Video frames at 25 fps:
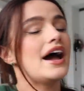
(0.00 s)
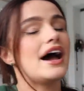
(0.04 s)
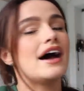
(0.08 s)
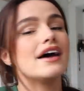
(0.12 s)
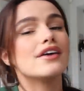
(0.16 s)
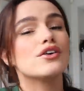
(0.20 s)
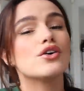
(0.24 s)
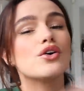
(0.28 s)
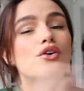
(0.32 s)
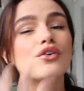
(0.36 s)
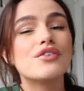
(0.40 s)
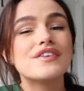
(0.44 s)

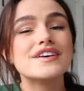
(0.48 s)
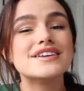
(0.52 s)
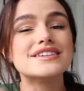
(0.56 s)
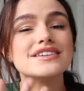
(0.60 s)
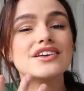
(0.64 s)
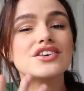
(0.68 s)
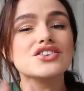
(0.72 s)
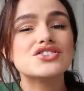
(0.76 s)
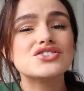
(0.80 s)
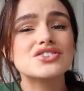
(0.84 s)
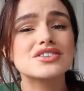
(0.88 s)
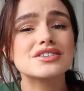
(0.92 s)
and
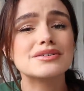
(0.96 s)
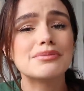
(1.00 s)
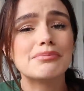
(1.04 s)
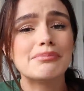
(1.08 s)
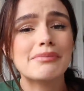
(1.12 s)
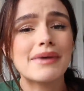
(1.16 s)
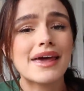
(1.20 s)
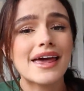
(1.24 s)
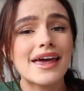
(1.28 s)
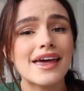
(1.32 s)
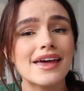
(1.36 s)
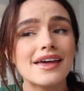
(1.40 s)
obviously it's just
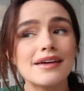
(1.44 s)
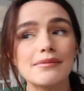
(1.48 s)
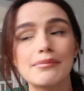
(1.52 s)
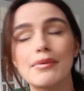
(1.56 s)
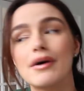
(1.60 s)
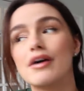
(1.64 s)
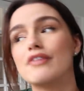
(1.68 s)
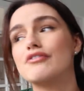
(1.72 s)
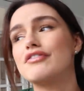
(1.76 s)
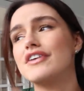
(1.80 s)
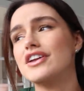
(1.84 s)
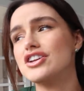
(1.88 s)
me,
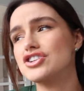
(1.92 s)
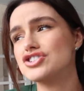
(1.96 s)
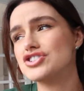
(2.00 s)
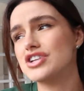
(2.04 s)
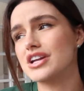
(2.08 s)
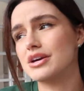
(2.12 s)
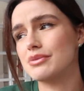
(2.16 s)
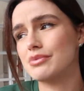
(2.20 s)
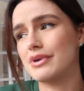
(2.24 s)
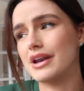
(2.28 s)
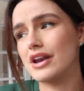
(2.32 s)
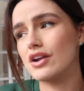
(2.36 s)
but
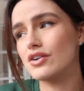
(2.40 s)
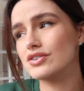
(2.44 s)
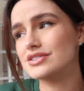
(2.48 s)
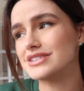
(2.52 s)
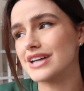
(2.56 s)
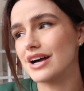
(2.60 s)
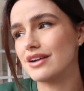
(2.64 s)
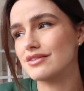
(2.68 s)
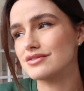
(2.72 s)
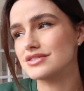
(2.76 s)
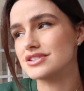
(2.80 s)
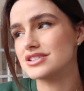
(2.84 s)
eventually when
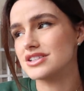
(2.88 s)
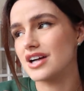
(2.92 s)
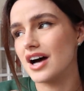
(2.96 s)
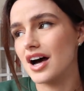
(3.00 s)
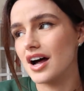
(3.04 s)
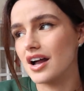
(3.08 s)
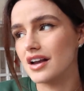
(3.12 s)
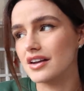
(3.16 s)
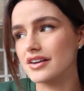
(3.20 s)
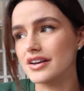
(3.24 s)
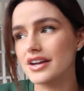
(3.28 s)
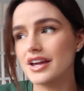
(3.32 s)
lockdown's
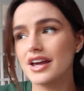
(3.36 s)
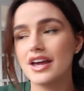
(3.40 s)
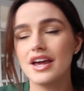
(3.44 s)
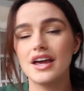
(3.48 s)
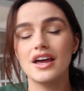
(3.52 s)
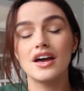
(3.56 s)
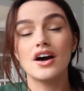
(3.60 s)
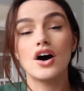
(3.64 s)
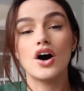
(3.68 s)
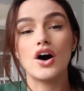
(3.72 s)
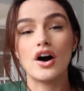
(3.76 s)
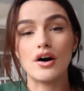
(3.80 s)
done
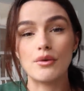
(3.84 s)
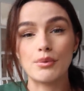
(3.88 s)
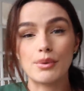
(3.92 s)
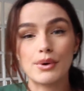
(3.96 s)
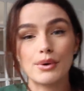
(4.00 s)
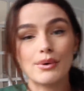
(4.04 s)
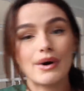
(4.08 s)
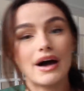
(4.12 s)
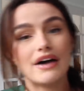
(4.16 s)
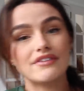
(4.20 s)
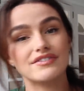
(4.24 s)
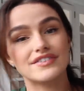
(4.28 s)
I
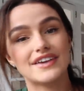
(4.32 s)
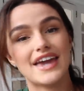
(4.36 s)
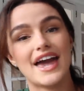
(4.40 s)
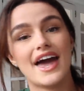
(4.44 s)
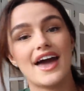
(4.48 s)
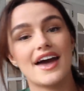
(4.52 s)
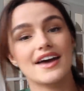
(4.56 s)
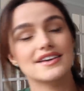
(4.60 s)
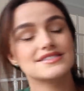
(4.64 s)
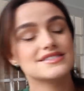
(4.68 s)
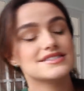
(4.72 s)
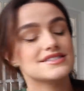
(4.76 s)
will have
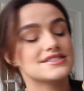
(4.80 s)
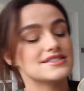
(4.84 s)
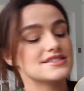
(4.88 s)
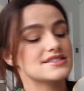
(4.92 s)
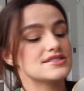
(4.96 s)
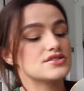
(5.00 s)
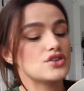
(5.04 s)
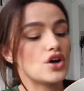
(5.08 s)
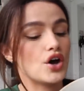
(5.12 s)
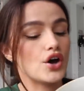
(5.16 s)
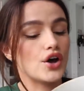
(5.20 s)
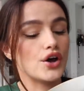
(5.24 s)

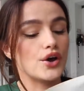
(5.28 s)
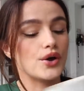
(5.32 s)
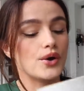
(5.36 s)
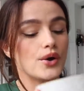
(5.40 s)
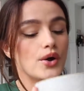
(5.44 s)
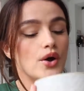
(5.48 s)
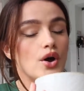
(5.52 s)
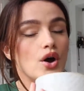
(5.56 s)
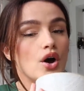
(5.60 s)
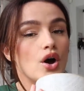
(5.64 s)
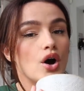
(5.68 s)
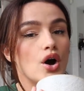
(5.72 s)
guests, so
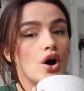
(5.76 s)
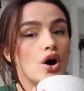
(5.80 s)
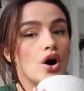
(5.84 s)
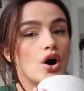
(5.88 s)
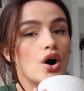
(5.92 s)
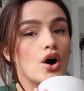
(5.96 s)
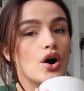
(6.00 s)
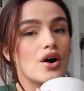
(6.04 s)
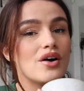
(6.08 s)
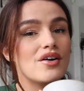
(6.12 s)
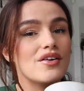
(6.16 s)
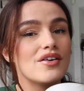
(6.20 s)

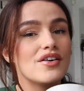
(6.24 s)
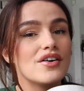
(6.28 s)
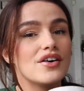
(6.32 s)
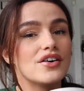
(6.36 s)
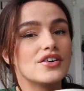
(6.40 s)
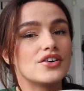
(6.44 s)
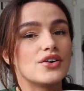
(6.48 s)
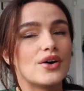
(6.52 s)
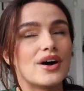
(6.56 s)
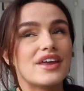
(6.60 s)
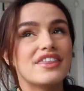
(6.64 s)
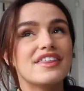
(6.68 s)

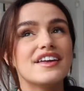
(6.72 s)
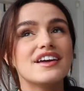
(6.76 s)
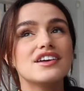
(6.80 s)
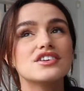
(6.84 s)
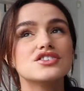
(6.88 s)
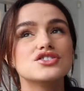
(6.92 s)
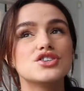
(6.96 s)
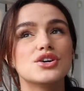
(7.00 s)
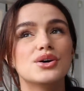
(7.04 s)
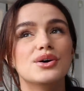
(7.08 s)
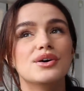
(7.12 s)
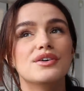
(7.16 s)
no, I
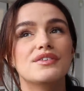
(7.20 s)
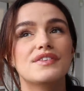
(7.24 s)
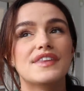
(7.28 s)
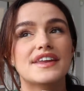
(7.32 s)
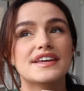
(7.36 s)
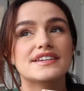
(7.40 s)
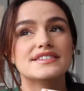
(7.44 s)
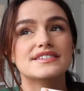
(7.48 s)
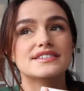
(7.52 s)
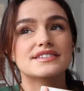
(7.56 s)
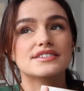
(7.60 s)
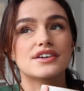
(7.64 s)
think two of
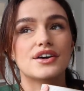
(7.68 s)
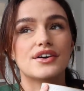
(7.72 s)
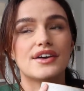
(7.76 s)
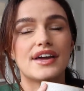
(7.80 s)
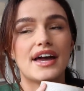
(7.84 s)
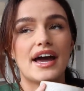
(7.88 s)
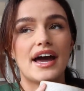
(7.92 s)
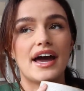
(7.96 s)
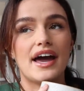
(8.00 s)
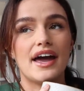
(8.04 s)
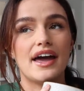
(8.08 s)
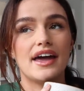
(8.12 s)
these is
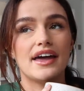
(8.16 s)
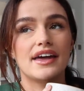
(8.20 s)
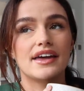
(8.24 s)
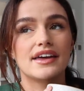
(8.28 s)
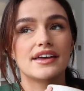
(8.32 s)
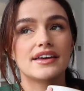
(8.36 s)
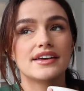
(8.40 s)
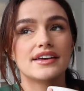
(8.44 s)
okay.